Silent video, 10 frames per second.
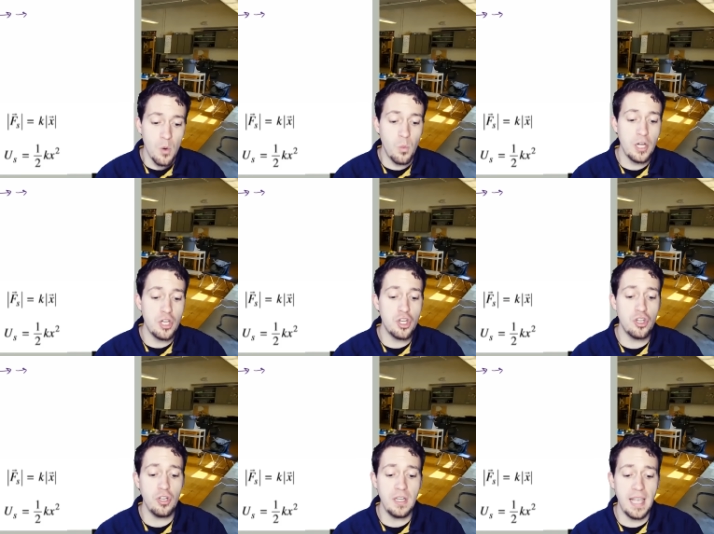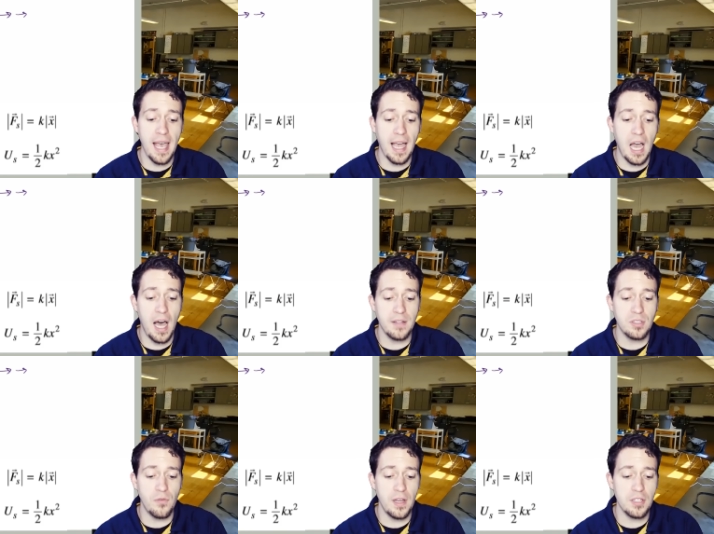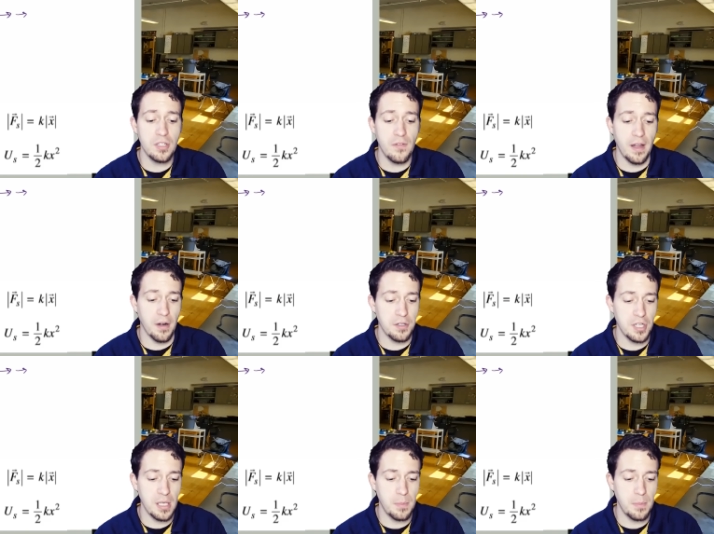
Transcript: we should get conservation of energy